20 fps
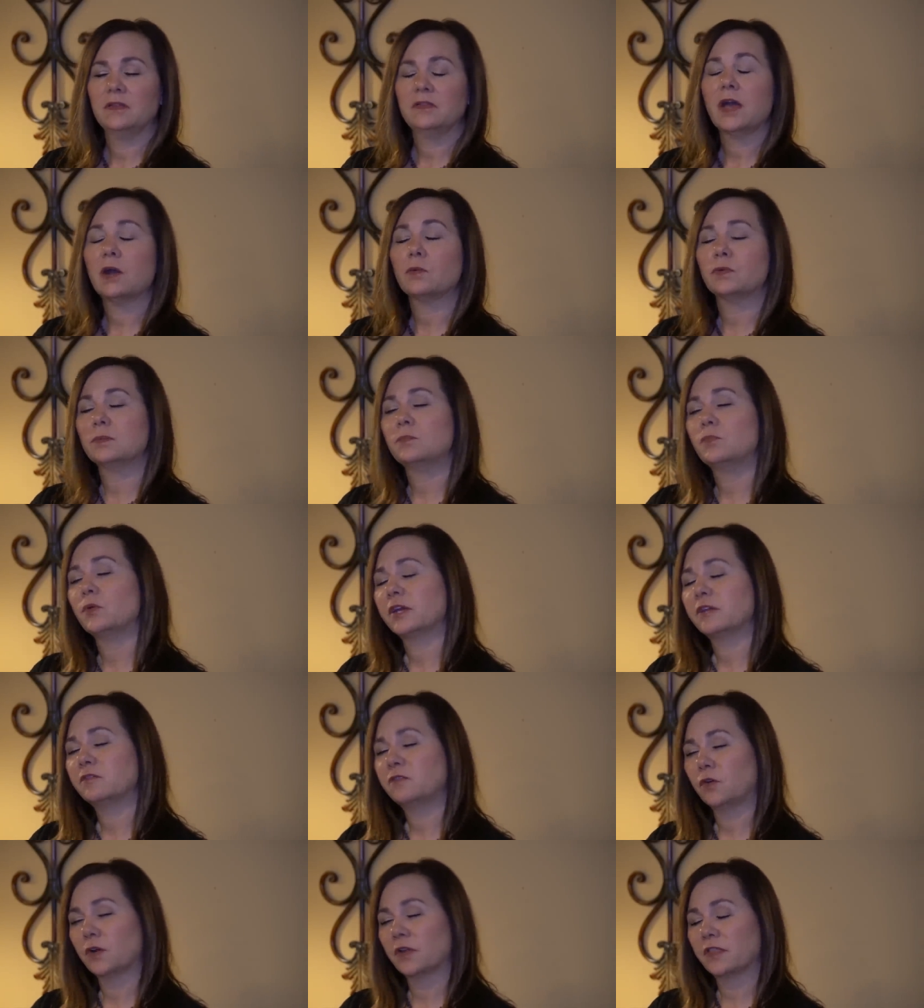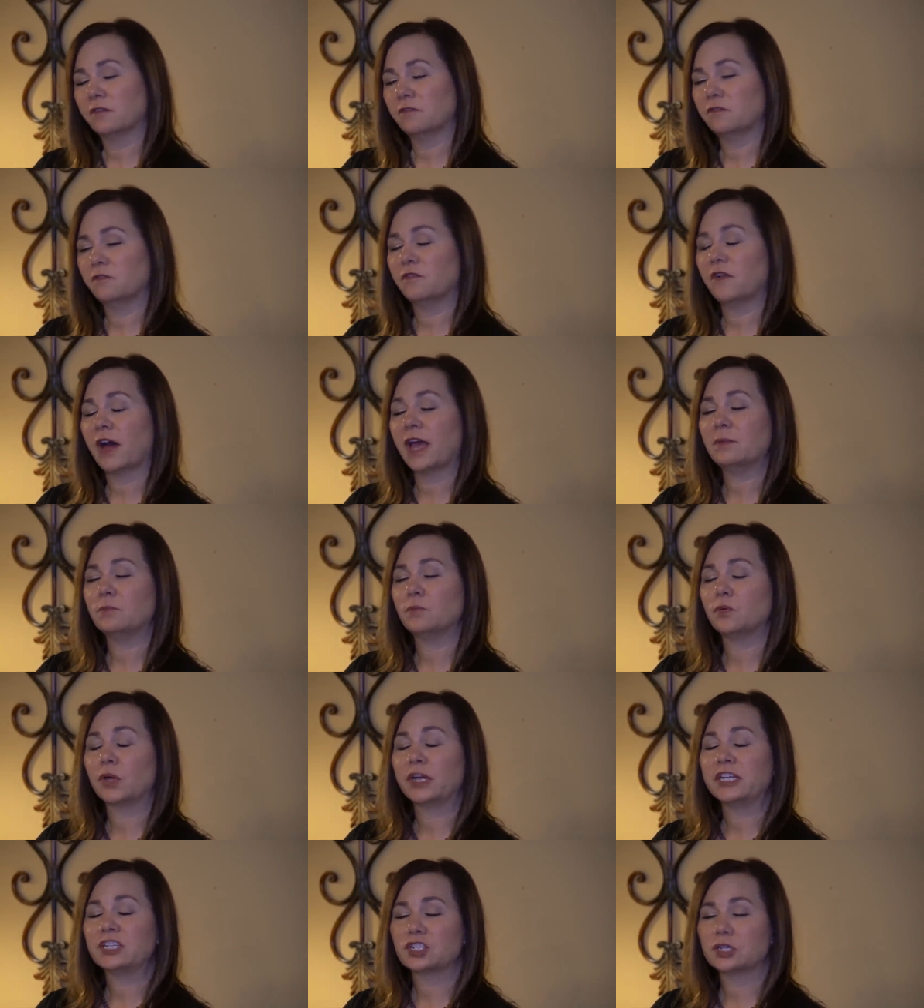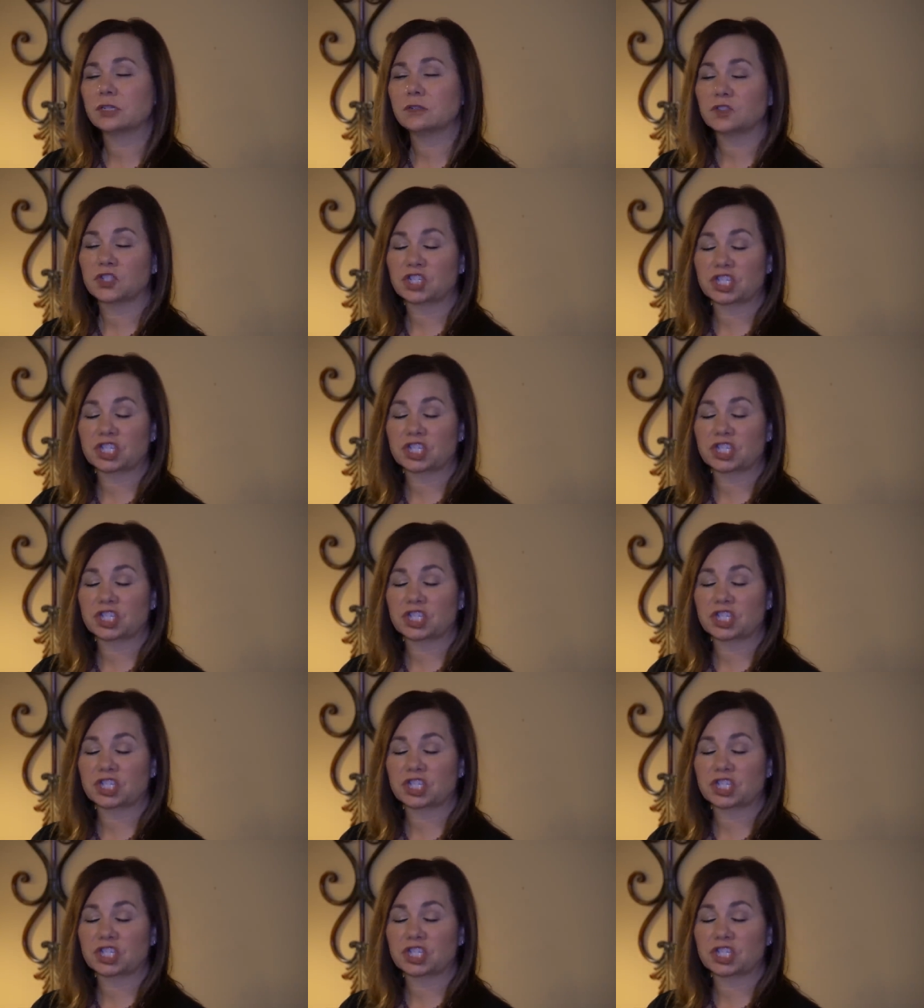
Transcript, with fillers: that would bring forth a vibrational